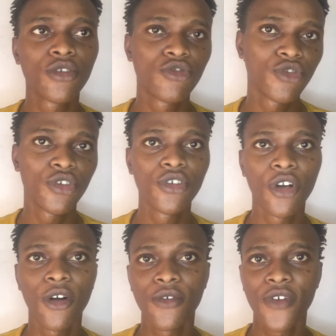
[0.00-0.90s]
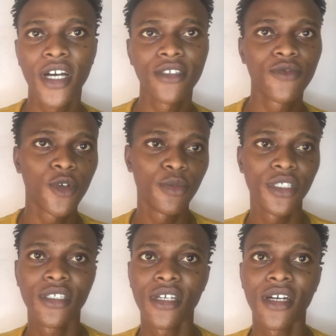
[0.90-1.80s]
to show your offers for
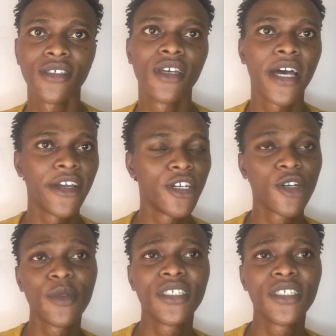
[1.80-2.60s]
beginners. I recommend